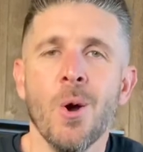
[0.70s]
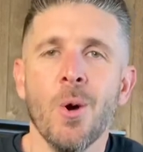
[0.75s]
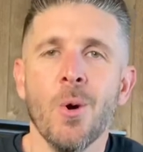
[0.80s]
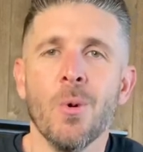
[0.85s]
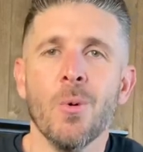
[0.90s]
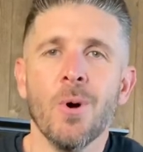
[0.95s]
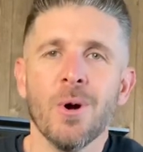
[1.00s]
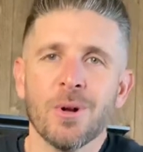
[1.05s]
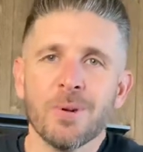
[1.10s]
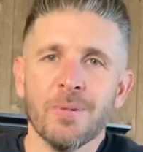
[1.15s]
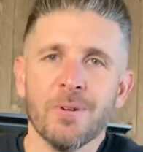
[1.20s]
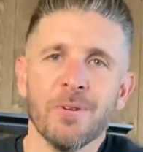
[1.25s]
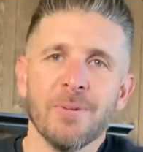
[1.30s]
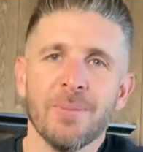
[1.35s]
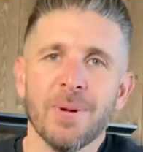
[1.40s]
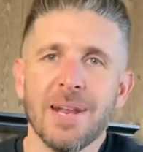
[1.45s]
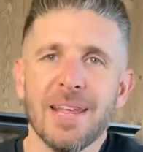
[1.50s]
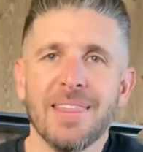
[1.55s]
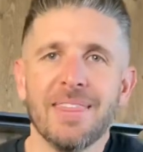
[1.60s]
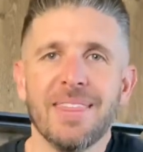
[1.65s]
Welcome
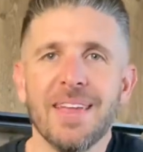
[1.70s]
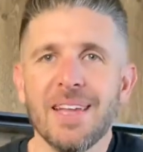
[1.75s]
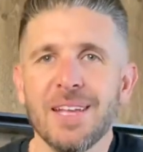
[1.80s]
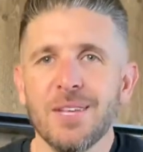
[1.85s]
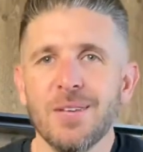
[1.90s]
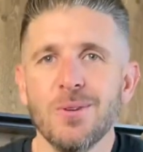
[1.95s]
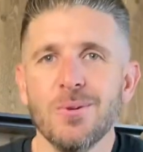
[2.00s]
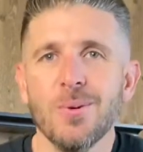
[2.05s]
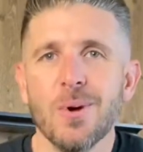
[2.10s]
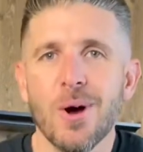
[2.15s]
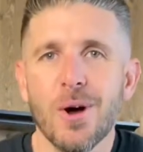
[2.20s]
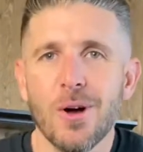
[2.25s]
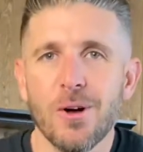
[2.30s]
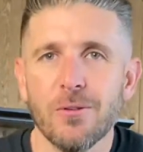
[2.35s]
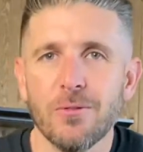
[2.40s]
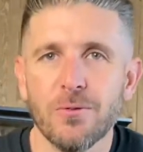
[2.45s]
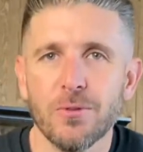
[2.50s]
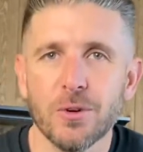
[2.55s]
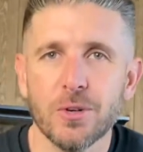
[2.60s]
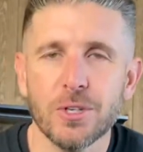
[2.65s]
everybody. Thank you all
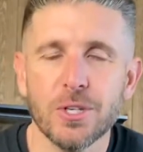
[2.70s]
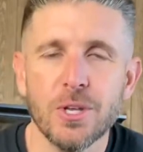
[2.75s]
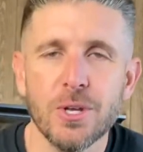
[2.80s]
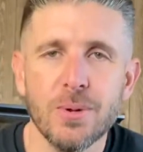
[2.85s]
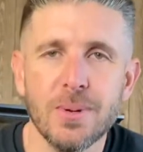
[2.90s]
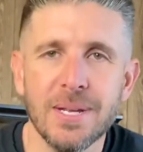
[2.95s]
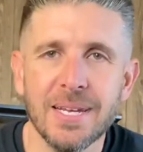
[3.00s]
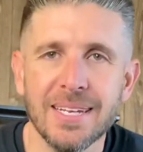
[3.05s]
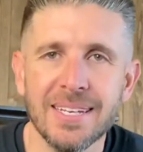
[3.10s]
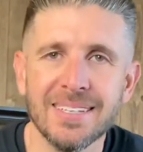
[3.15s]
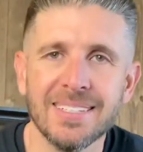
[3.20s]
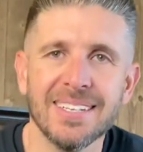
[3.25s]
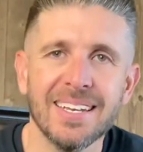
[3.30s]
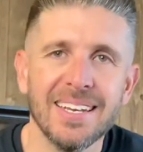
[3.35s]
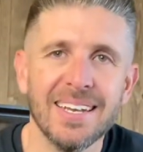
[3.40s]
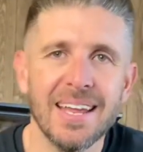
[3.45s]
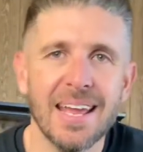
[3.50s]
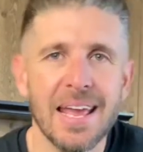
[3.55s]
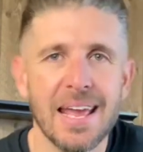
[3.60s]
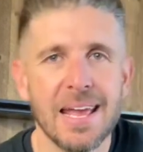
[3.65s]
for tuning in
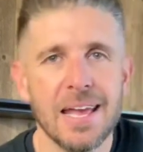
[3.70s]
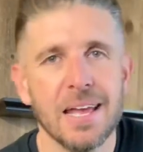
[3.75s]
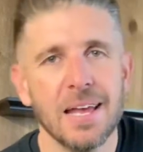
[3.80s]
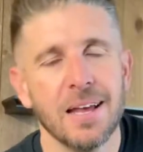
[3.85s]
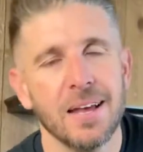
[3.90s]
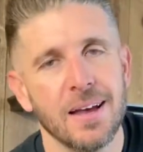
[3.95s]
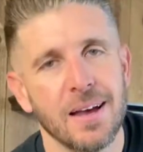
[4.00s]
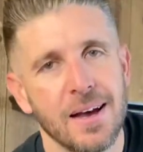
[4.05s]
today.